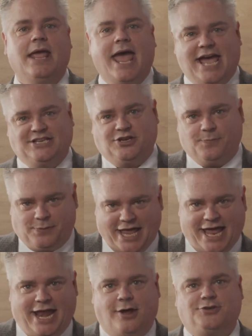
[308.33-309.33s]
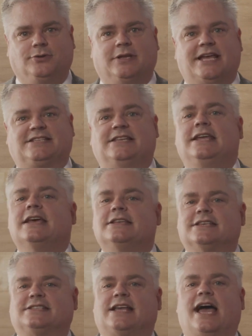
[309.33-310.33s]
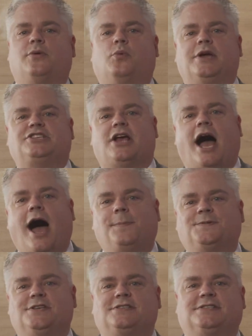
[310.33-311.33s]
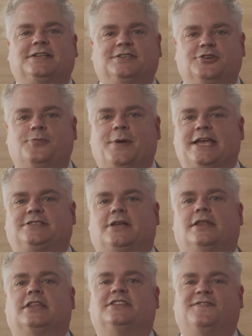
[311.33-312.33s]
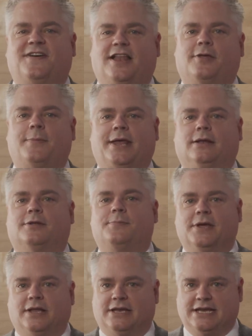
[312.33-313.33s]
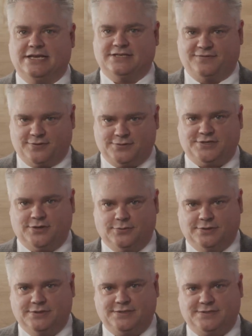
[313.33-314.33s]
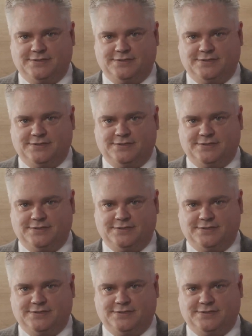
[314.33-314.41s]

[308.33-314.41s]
As you plan out your lesson, decide which options to do based on the developmental abilities of your students.